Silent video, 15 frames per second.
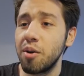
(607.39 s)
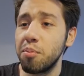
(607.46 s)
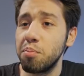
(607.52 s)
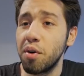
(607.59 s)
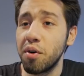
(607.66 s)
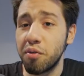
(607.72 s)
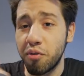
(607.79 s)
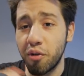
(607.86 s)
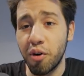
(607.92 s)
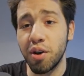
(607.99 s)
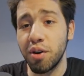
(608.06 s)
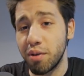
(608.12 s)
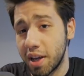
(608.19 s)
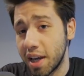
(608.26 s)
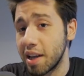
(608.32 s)
before
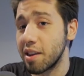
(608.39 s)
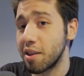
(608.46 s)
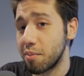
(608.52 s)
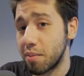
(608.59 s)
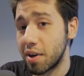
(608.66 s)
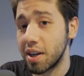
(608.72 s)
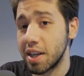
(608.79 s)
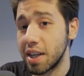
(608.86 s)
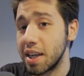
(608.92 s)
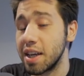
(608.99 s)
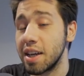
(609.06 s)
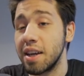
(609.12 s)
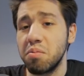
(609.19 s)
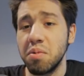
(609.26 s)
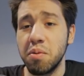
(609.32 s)
you get the
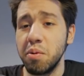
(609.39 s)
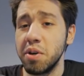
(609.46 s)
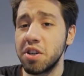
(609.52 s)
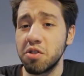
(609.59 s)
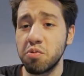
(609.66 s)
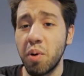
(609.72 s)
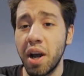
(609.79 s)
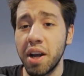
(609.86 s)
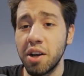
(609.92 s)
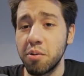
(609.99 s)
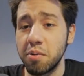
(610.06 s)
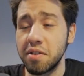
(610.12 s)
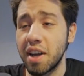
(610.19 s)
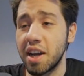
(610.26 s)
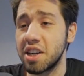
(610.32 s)
money, which is why no
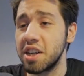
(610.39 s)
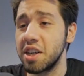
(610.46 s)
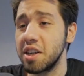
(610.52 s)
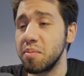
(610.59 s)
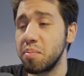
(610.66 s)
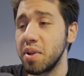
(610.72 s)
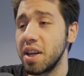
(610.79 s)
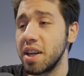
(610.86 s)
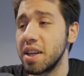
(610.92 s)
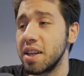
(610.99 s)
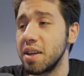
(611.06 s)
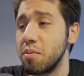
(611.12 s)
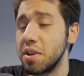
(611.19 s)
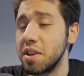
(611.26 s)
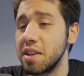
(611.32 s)
one's actually going to play
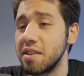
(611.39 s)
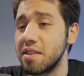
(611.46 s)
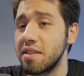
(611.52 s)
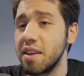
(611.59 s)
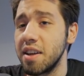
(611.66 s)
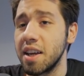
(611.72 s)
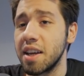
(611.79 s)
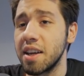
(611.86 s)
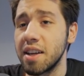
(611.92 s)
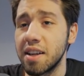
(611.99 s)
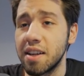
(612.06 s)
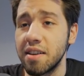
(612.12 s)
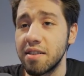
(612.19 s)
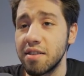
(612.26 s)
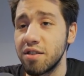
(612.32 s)
it within Syndicate,
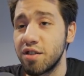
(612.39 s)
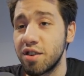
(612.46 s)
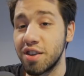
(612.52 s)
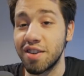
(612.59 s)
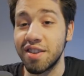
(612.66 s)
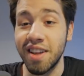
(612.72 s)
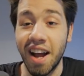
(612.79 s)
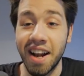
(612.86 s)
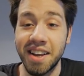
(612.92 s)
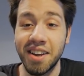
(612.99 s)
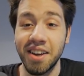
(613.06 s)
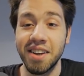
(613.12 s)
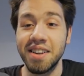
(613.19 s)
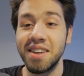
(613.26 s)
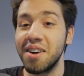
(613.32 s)
because it's just not
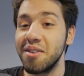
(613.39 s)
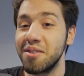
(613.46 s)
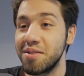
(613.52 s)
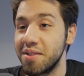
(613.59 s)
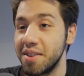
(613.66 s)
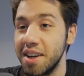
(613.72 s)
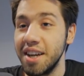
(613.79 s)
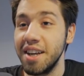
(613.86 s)
good enough.